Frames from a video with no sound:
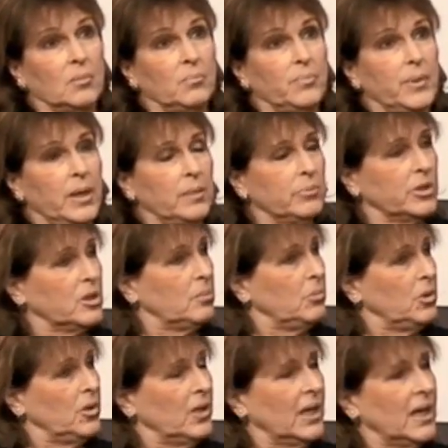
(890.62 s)
be able to
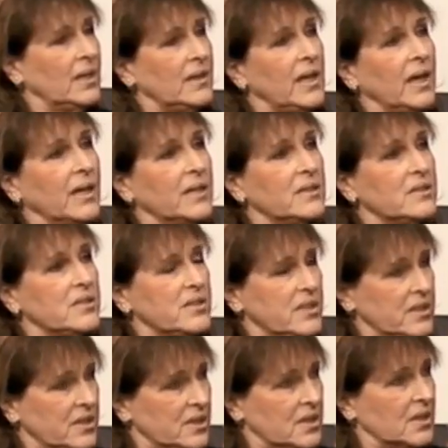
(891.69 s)
communicate that
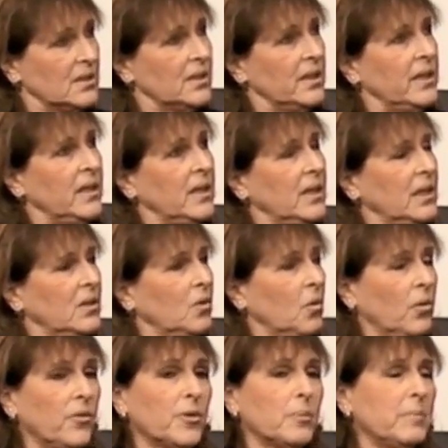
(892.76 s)
consistently in
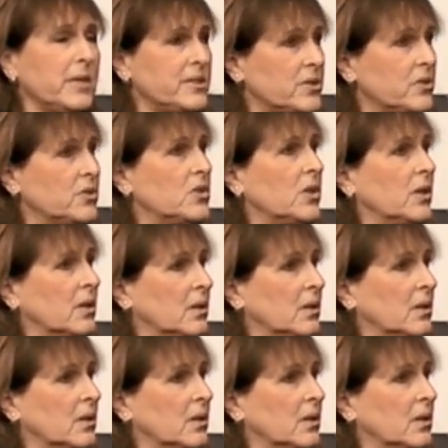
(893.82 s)
all their messaging.